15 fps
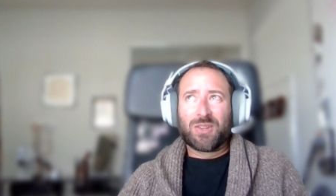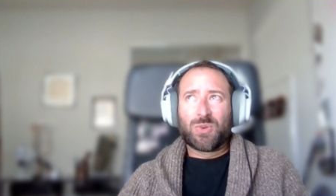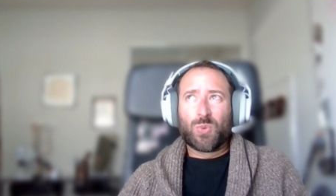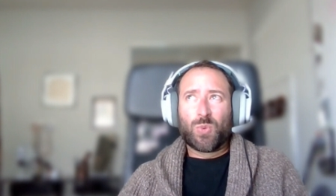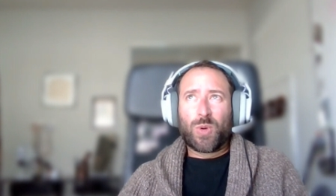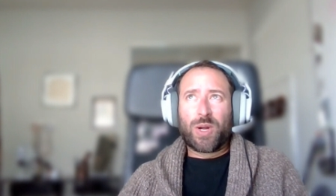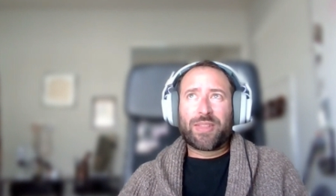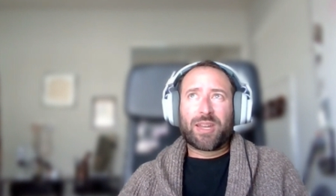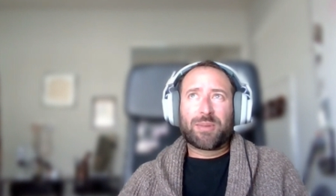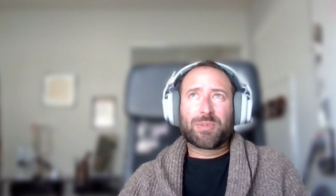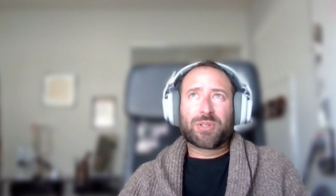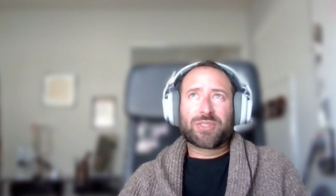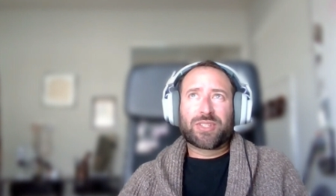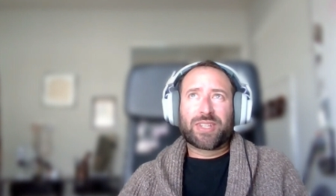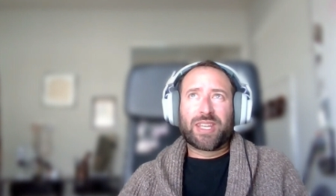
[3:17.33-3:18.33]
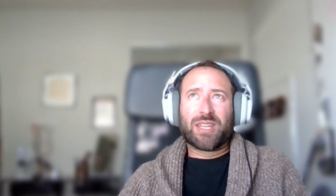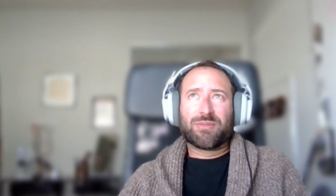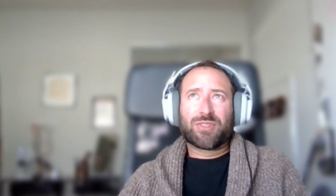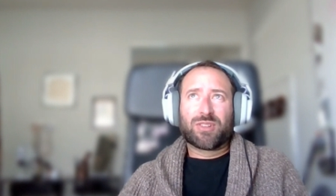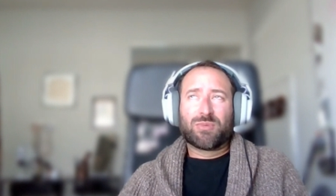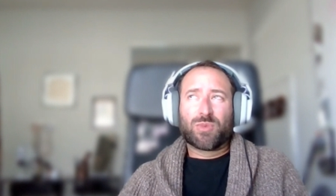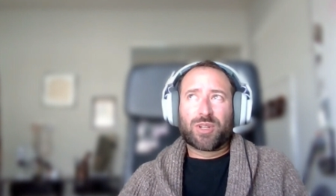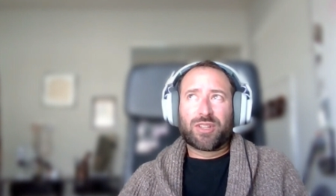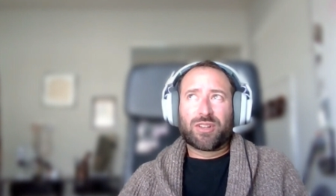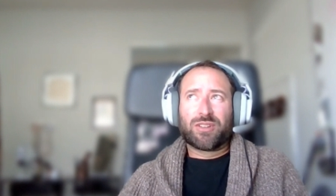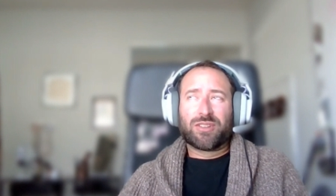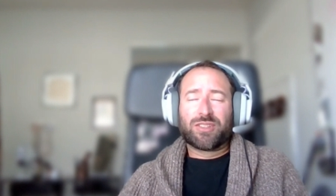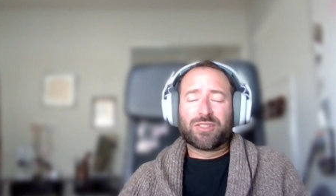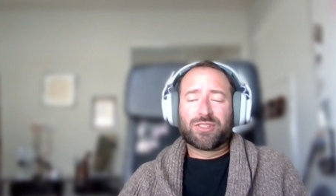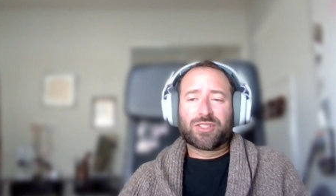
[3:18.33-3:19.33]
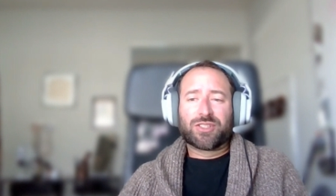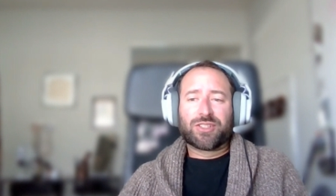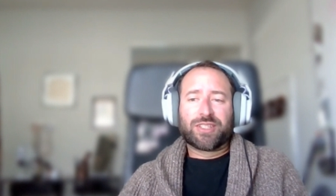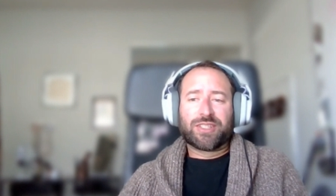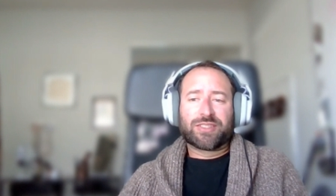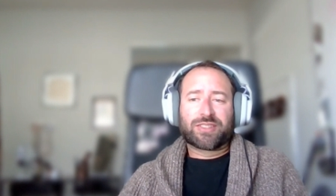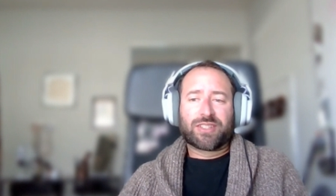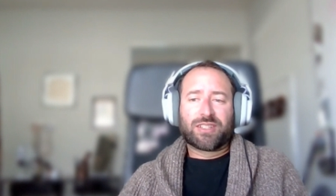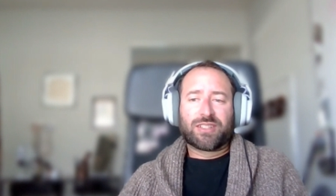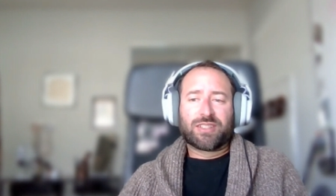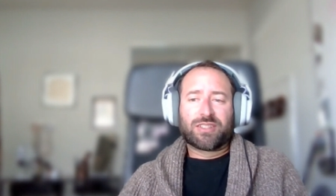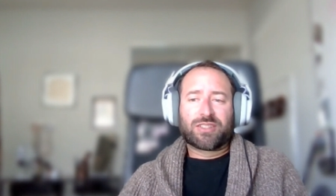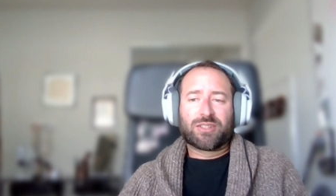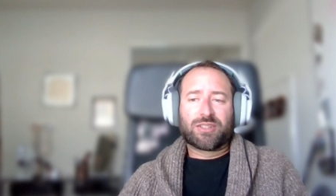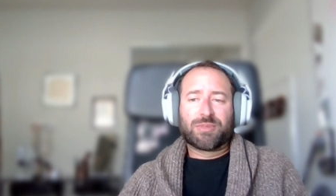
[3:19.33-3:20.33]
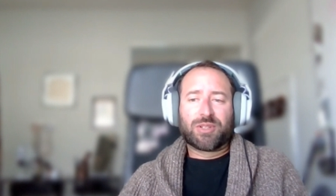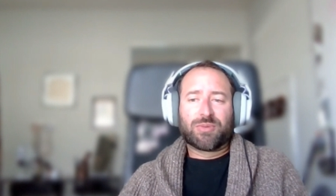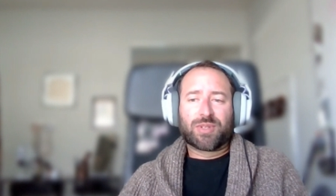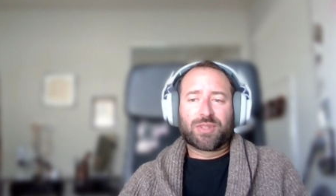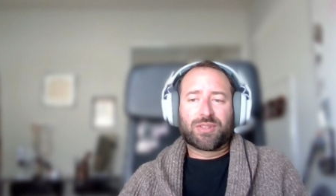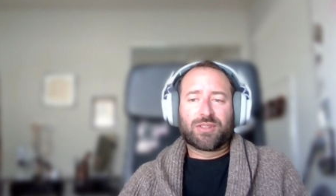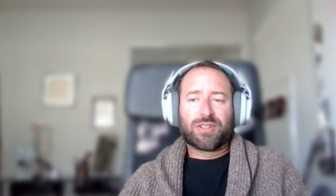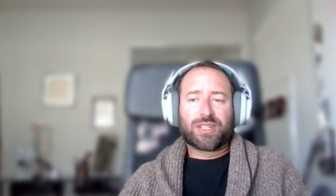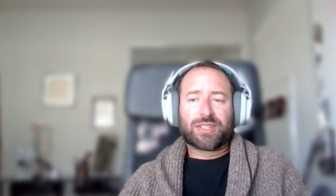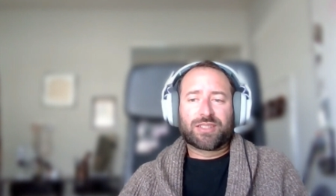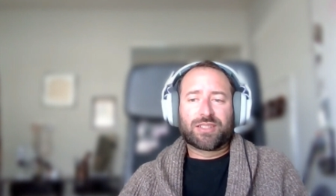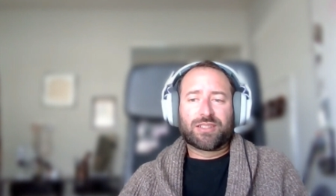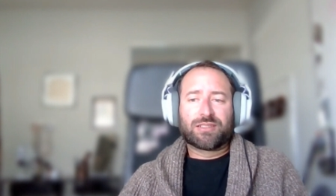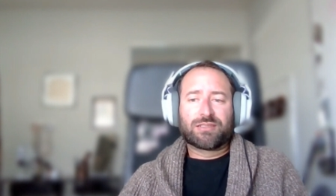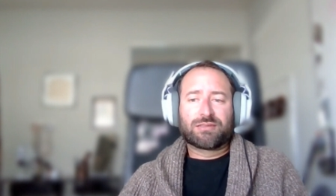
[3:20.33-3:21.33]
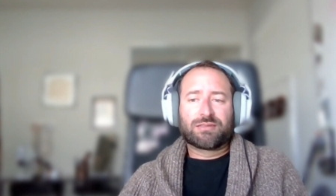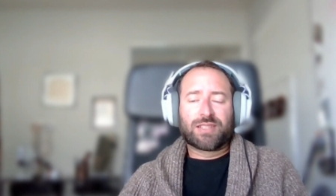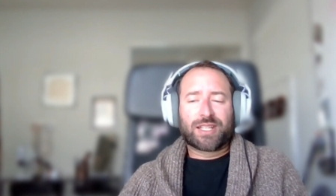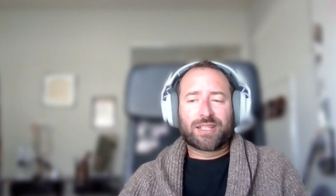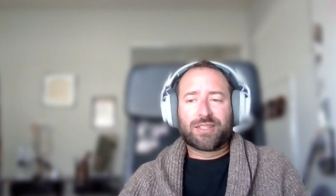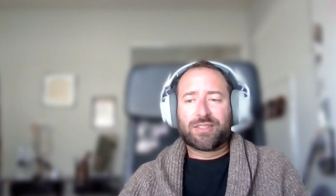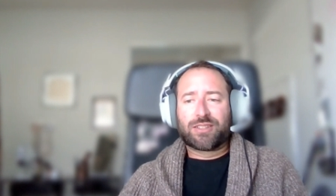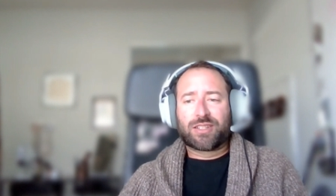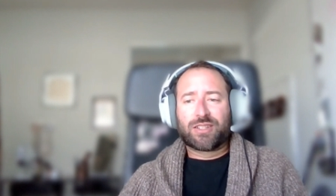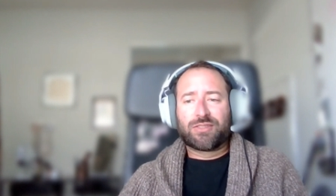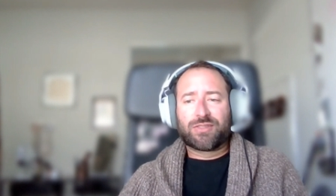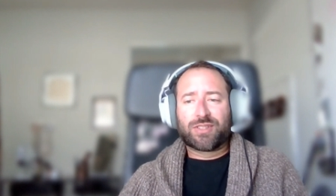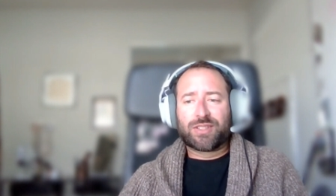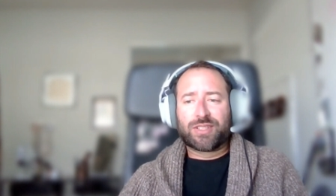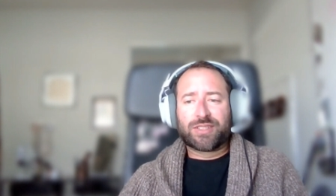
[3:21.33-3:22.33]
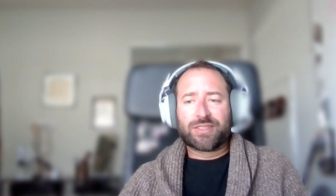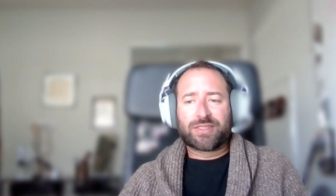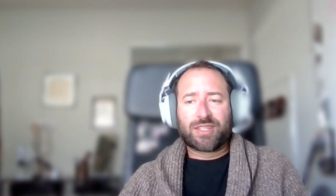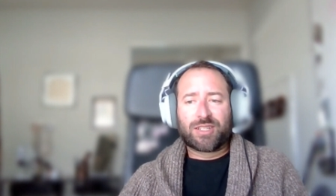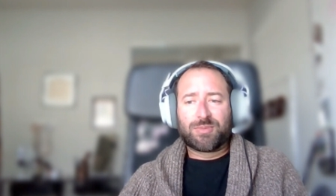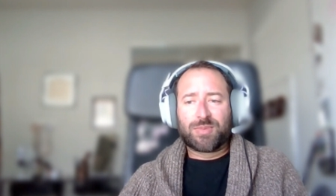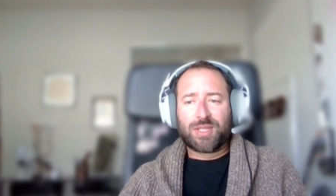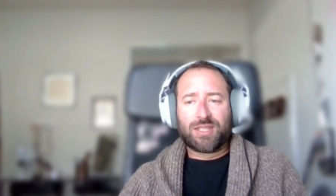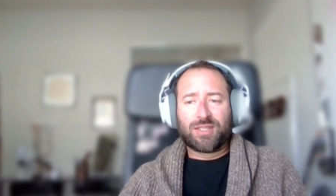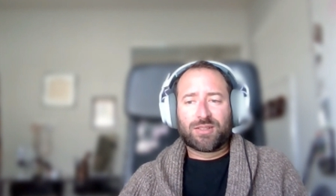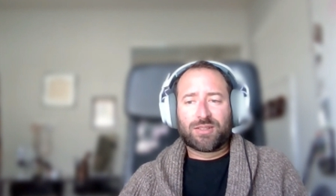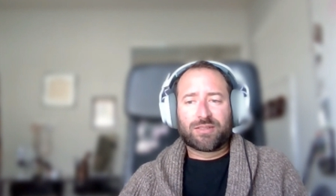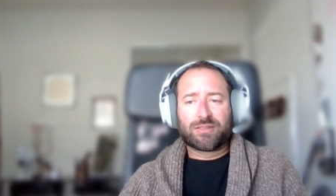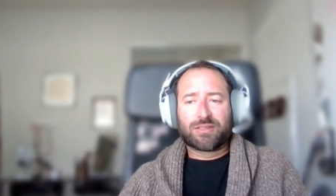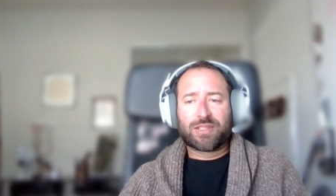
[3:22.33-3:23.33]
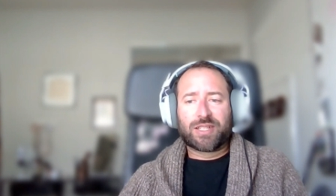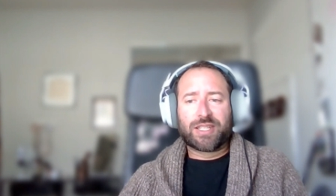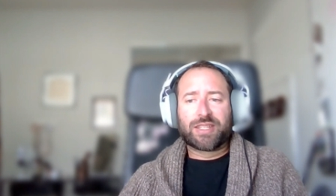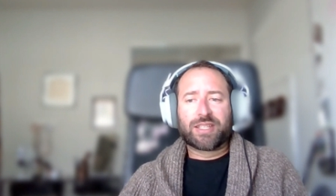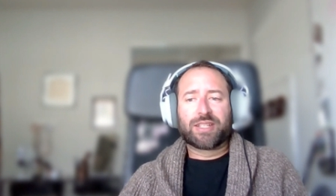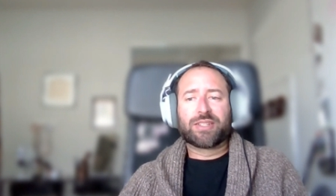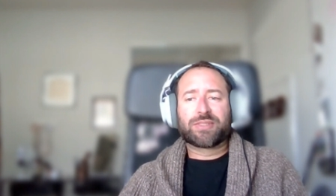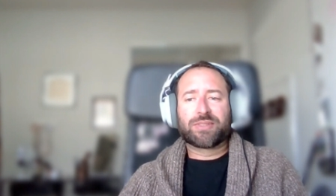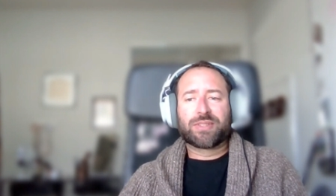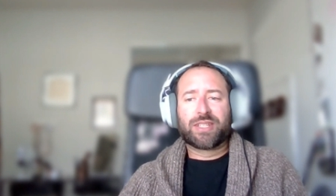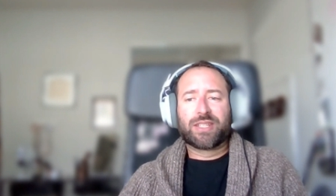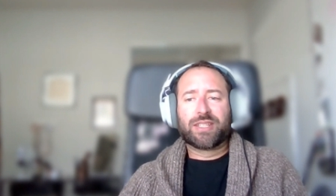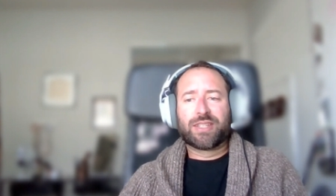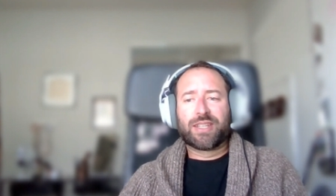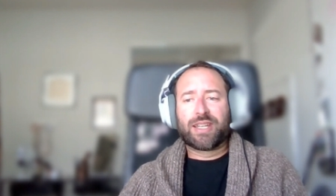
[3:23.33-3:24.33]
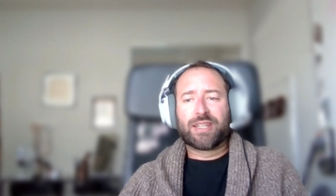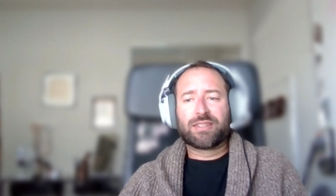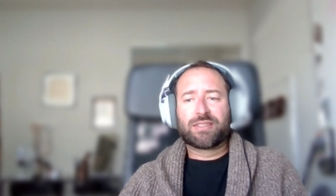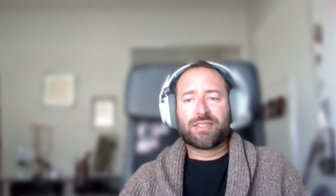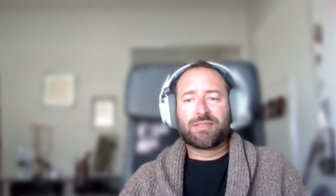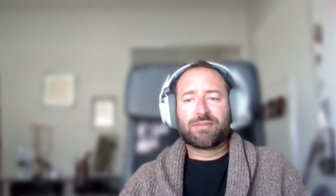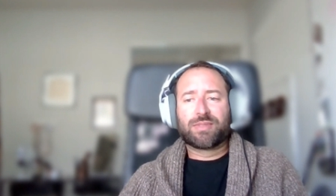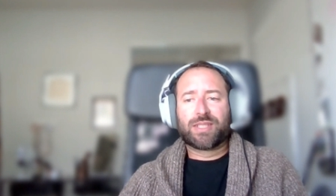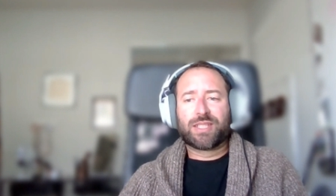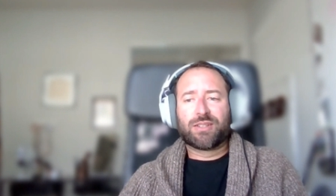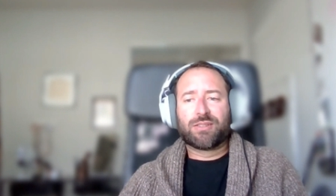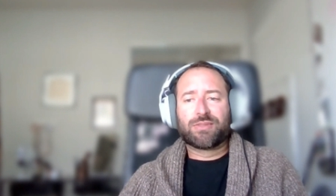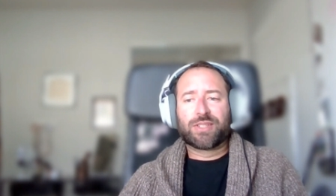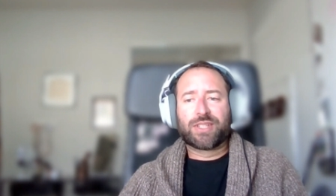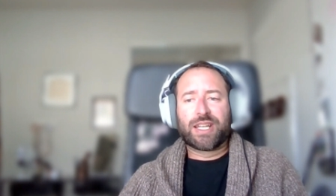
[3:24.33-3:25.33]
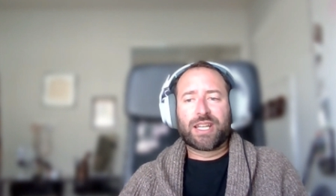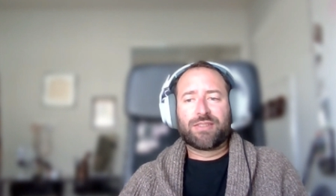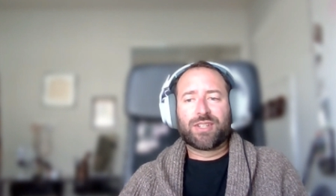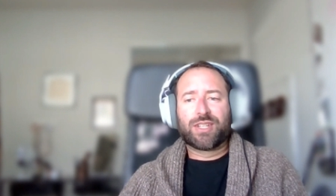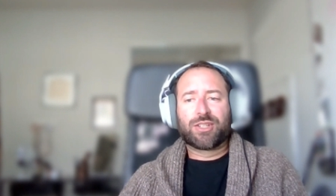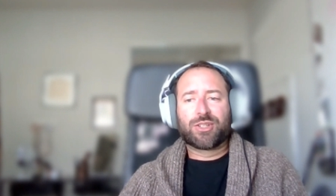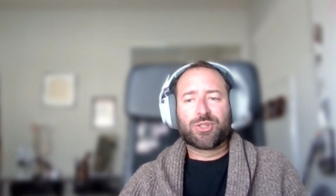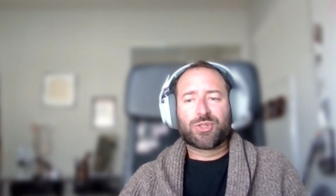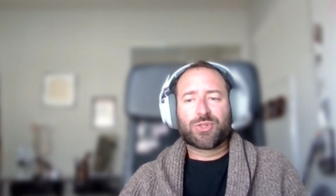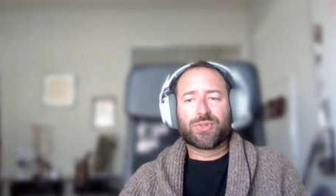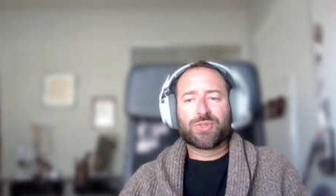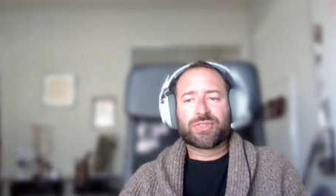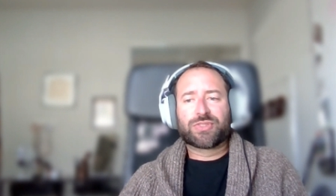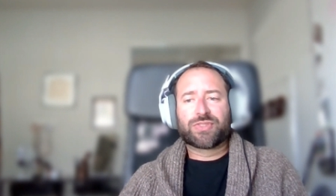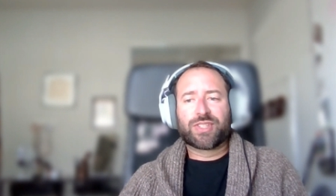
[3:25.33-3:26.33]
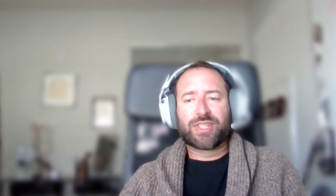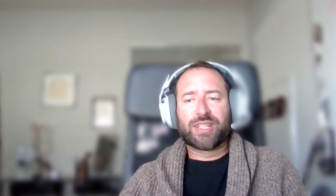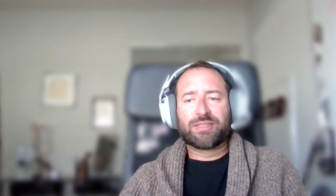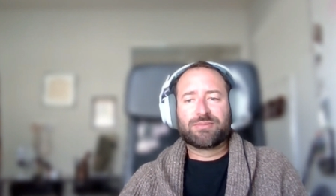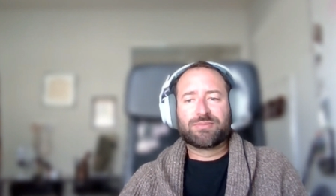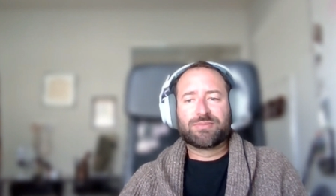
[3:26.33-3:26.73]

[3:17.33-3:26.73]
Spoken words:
where that person came from, where they're in their journey, is going to determine whether or not their likelihood to convert is going to be, or anything else relating to that. And we don't really have any controls for that.